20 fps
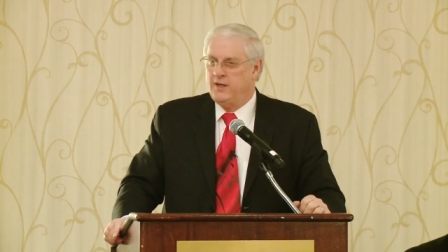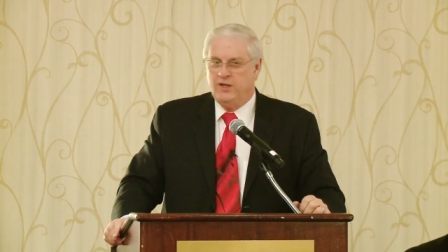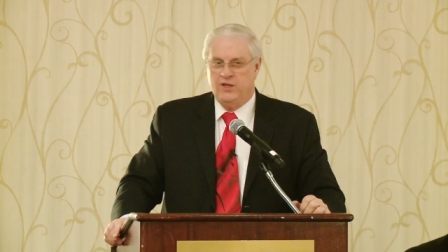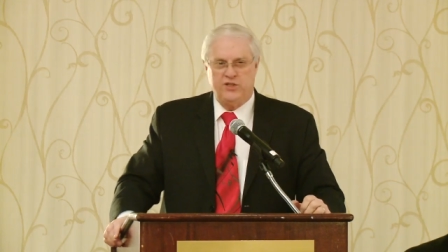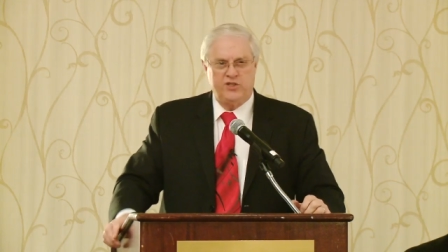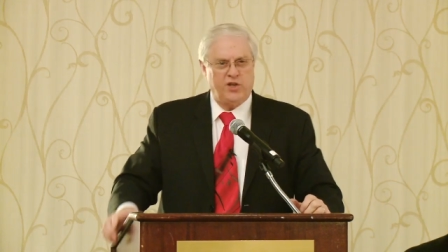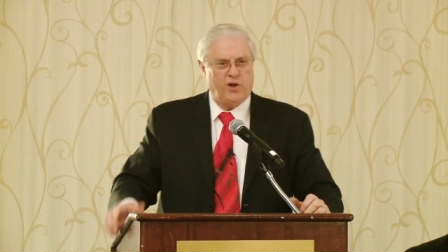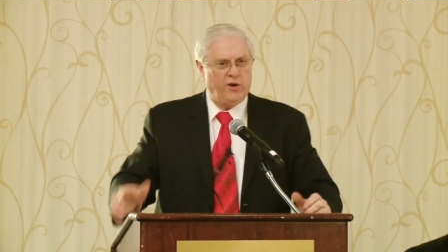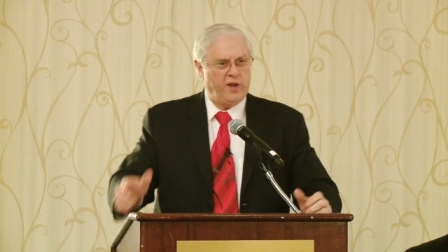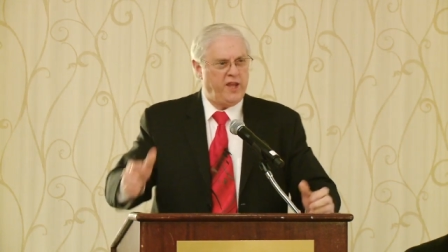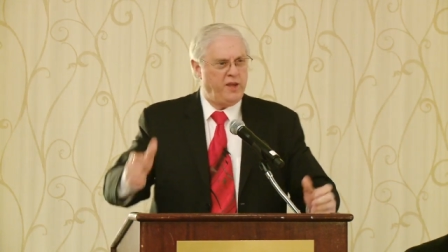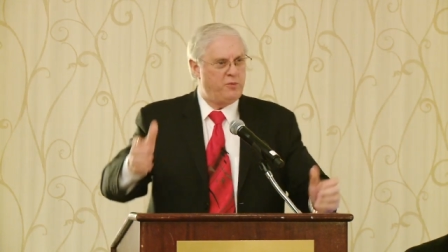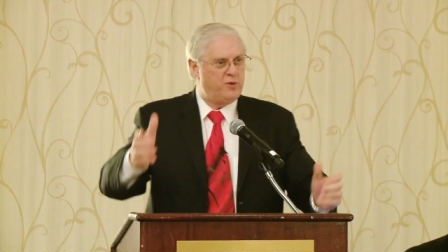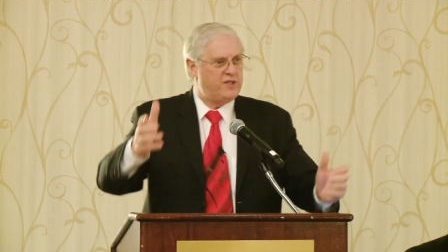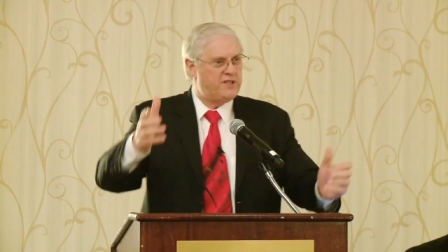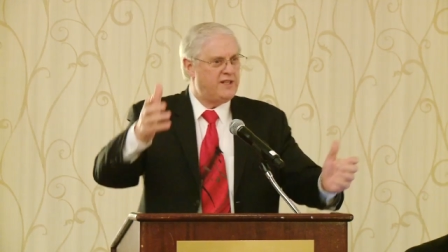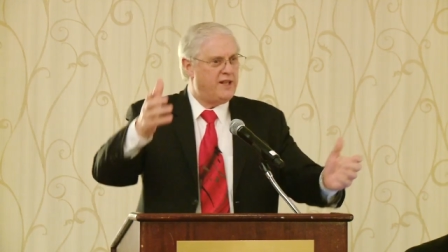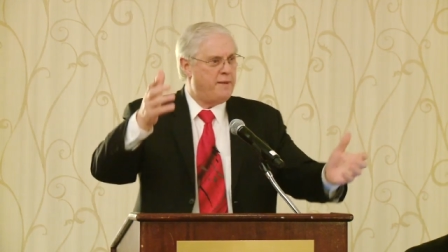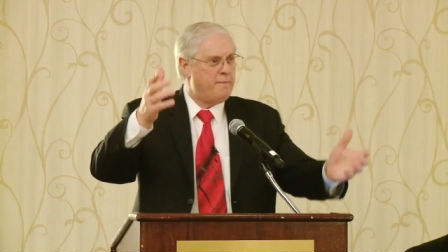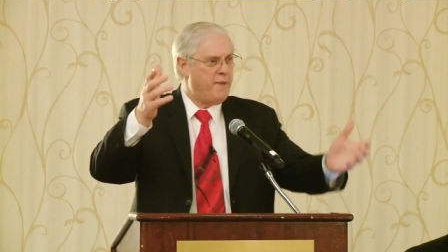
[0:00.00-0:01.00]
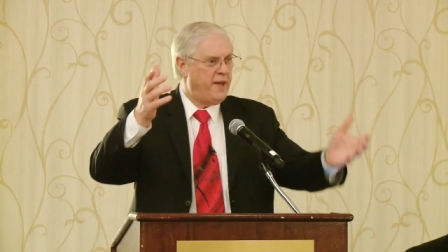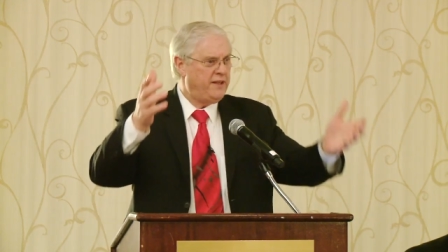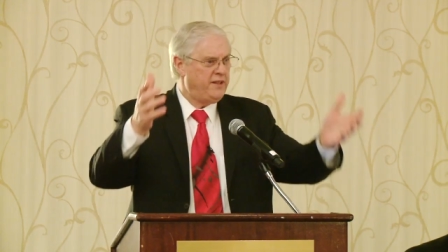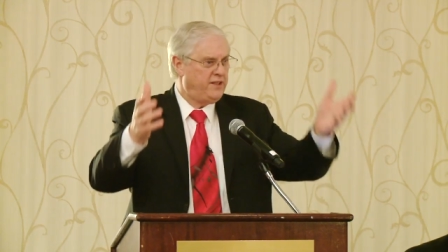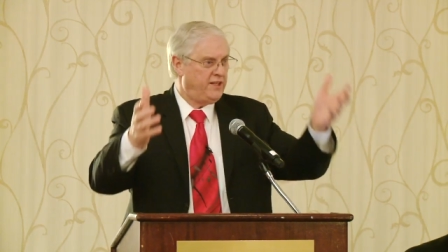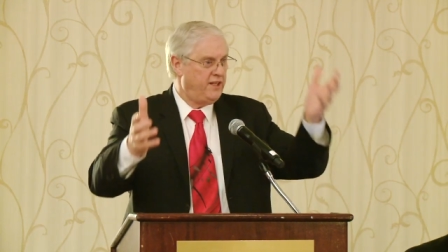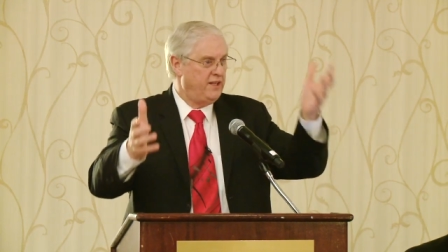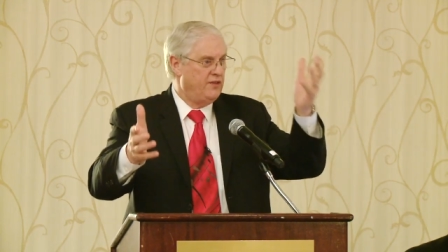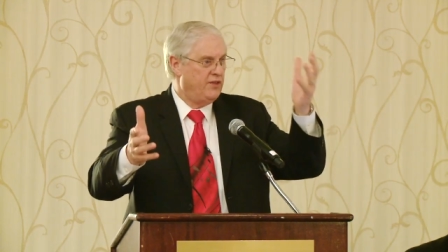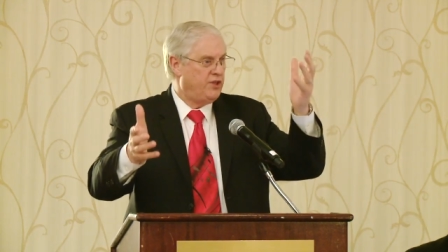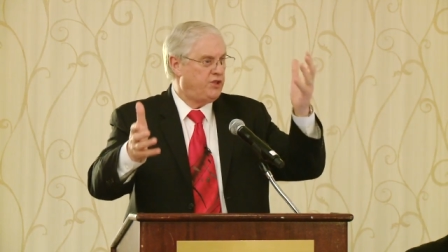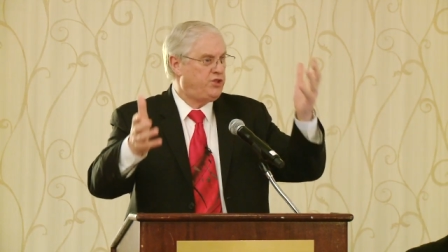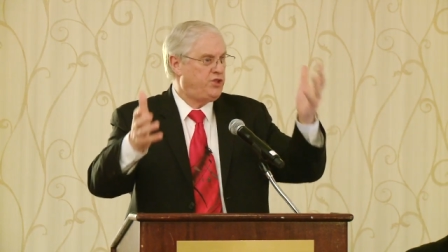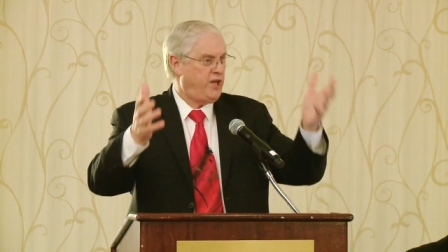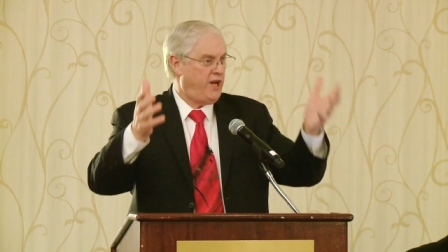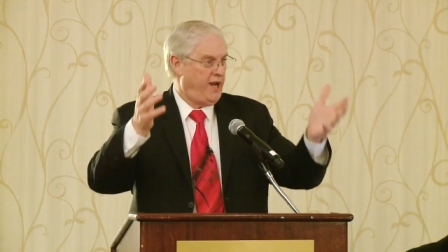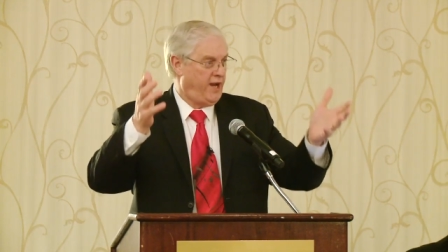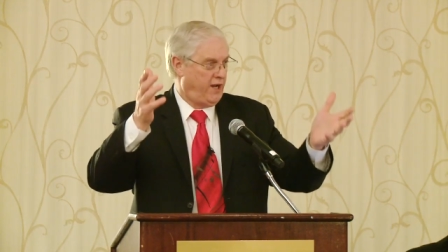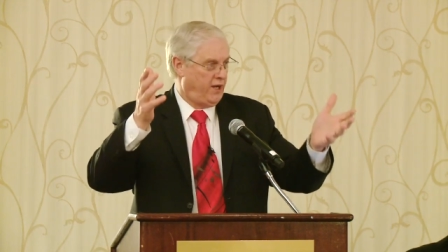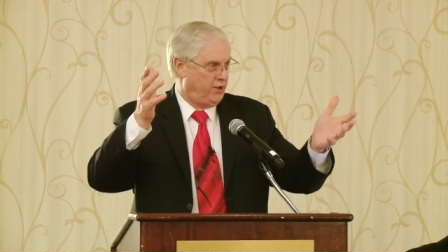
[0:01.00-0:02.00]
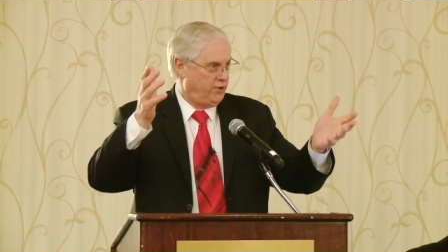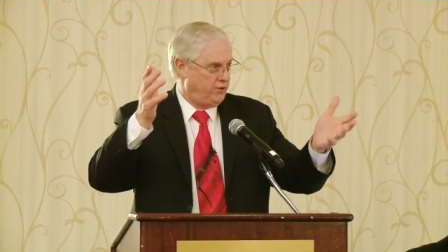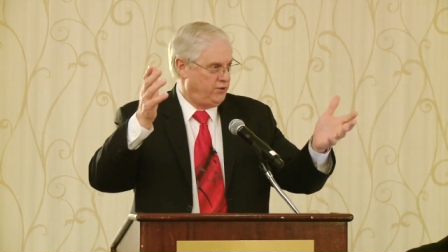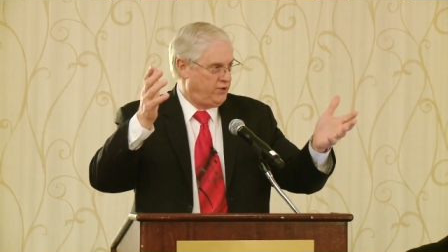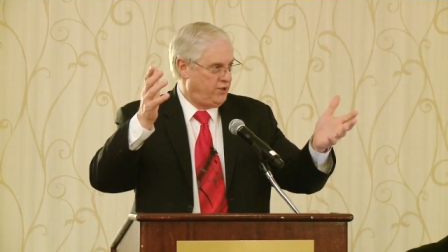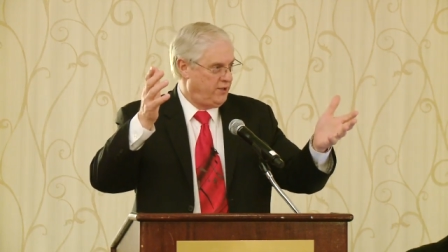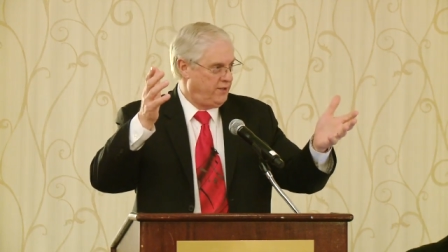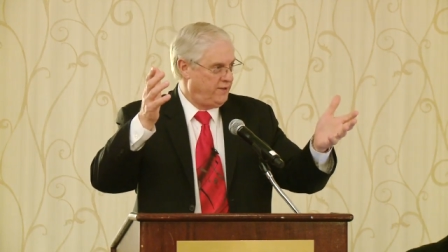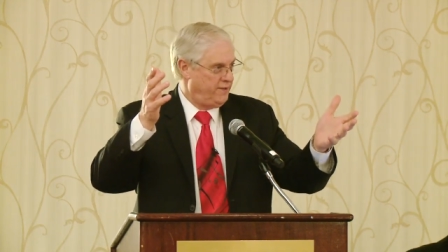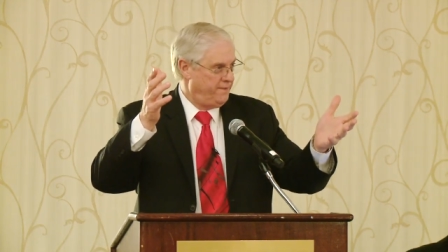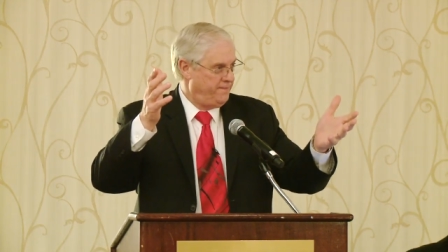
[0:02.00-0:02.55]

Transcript: So he was lamenting the change.